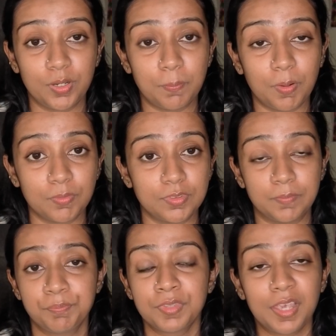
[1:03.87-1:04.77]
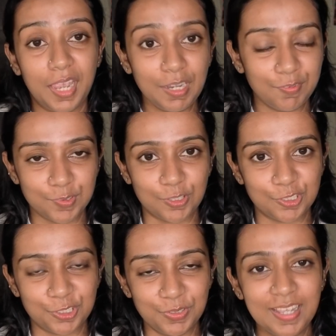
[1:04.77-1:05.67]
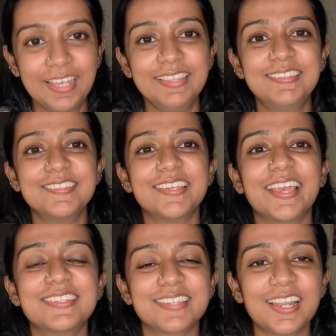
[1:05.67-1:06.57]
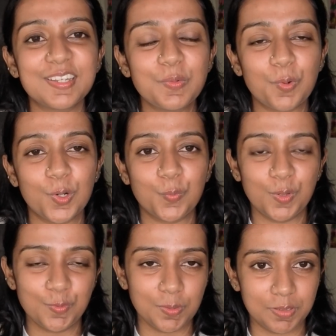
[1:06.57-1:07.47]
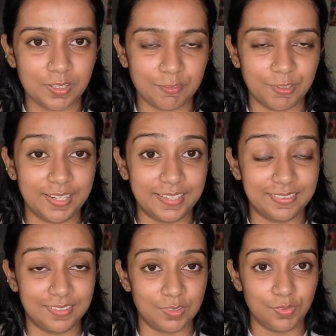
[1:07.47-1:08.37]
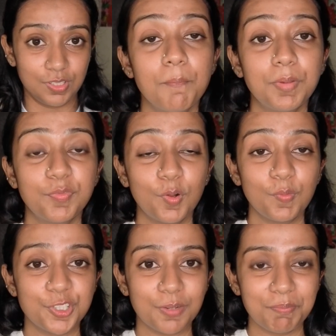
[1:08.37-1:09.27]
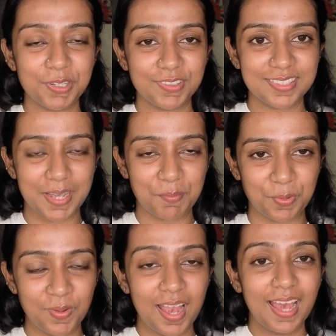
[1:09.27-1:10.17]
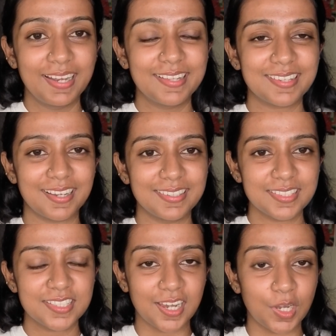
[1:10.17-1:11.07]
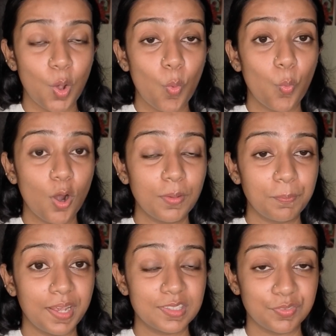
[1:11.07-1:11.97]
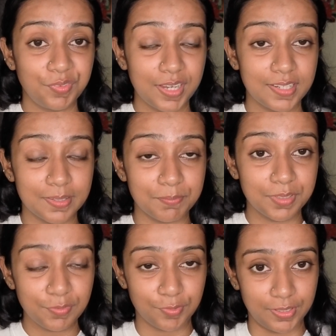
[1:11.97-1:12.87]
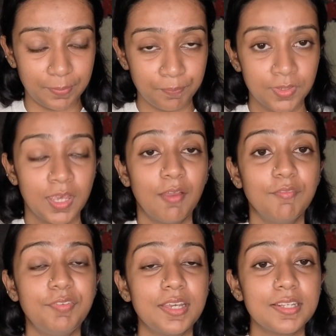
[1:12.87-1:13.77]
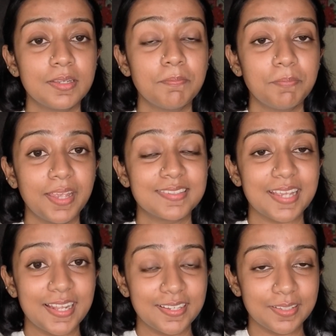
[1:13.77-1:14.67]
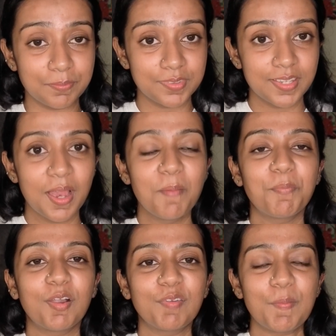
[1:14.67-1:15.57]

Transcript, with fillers: about the infrastructure. This is exactly what we will be covering in this video. Before we jump into the demo, let's understand what makes VLLM different. VLLM makes LLMs perform